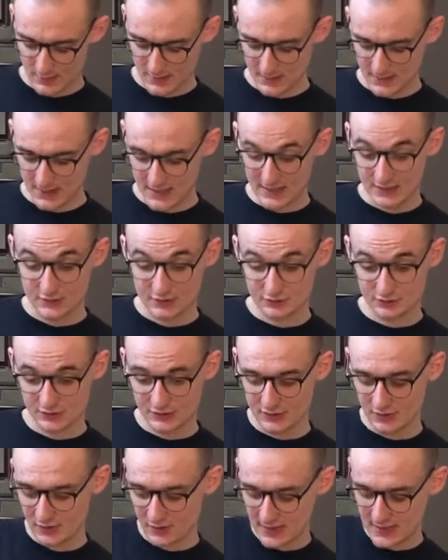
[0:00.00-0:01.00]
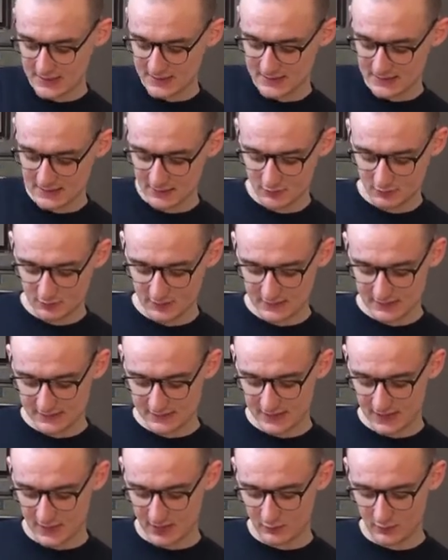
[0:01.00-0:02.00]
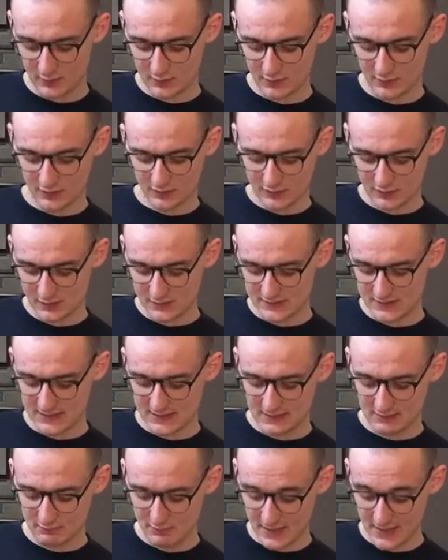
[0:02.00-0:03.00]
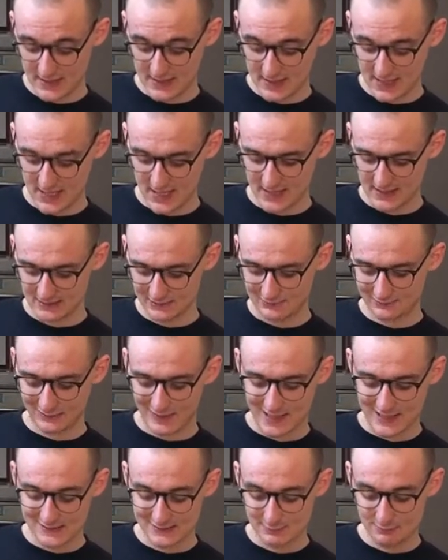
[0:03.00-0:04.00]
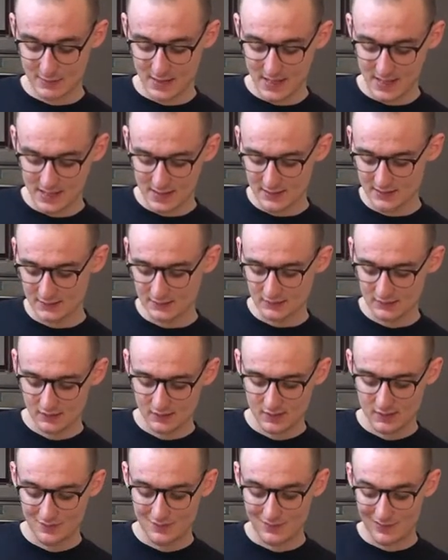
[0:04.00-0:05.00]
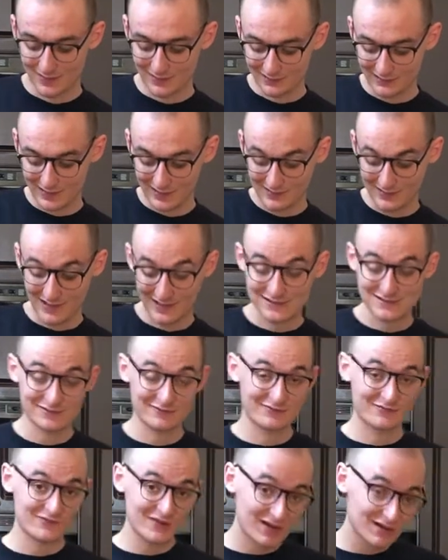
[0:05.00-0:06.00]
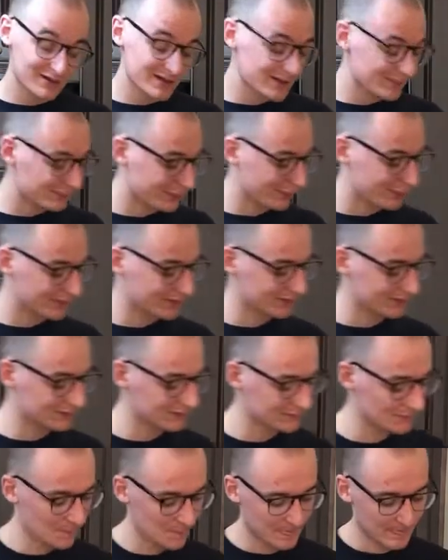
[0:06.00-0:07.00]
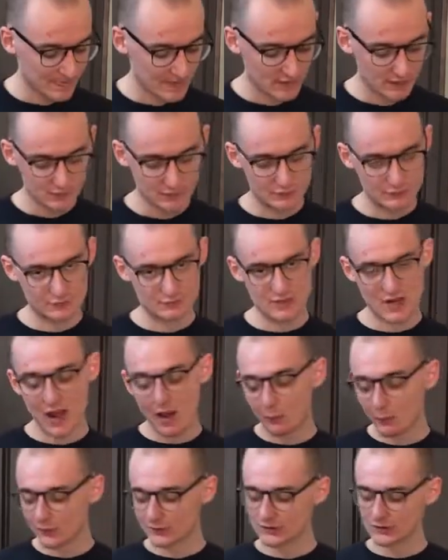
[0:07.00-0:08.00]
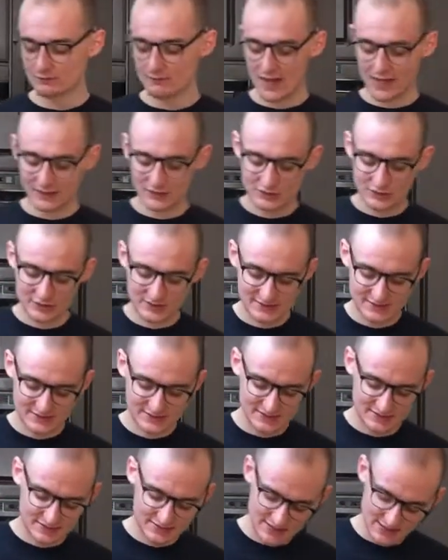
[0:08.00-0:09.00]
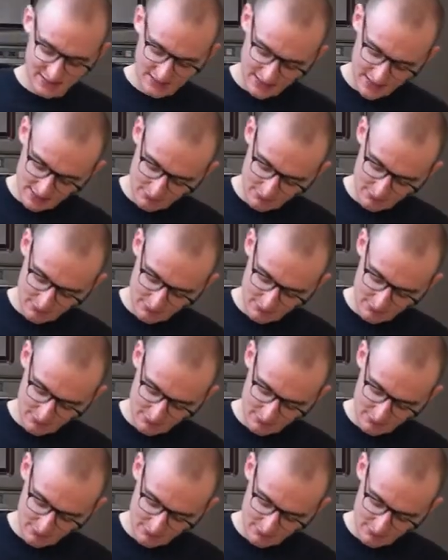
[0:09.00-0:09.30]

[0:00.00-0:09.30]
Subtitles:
And as you saw, I did grease our 13x9 glass pan. Again, that's very important. We do not want your mac and cheese to stick.